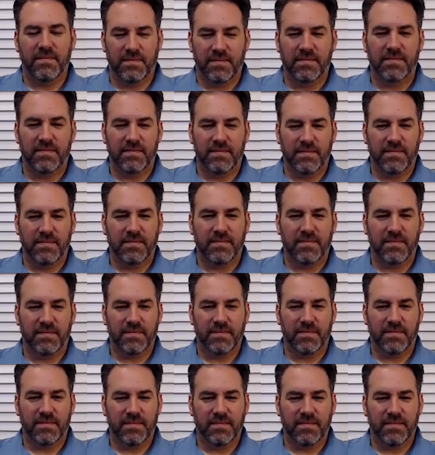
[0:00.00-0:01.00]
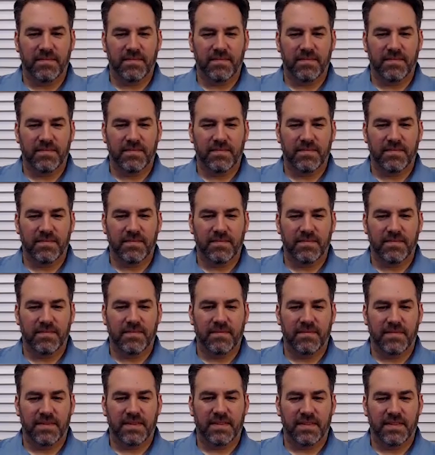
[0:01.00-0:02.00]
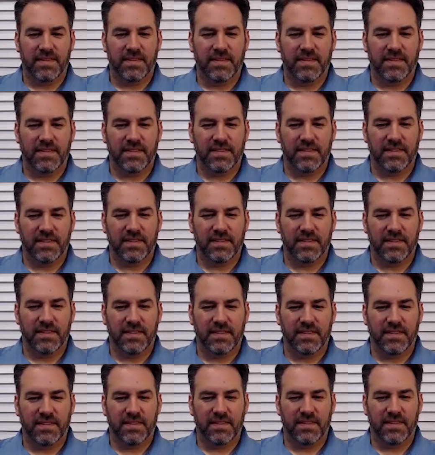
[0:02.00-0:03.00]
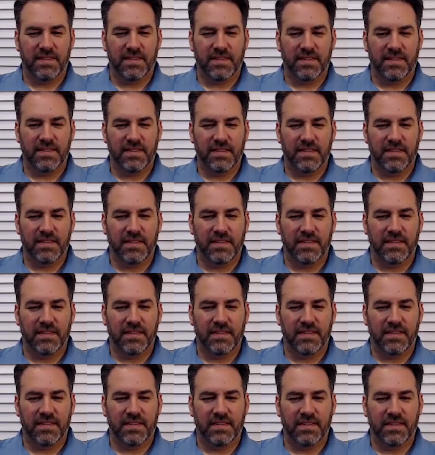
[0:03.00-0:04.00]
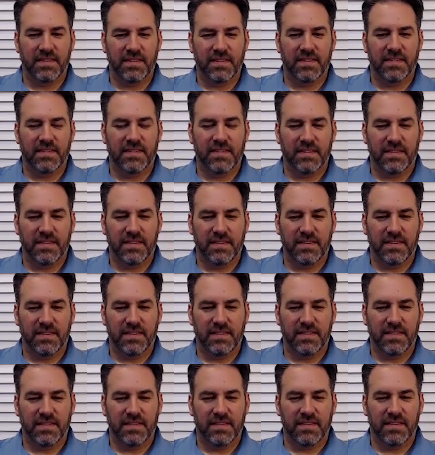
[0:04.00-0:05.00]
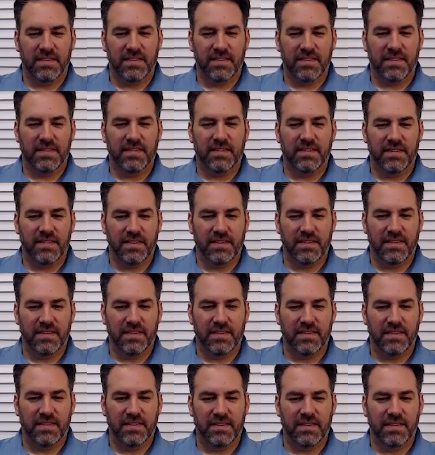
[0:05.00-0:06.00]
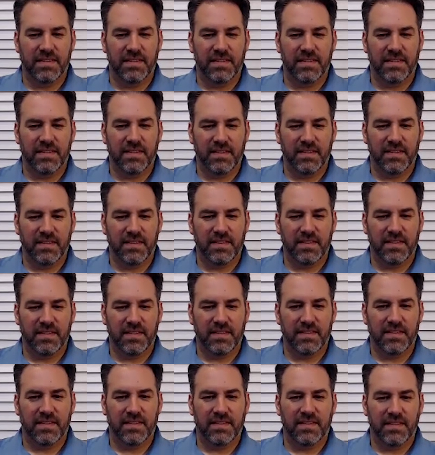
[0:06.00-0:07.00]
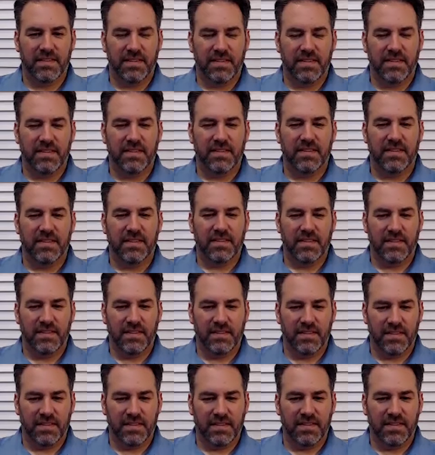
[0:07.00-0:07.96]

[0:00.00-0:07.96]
The person shown says nothing.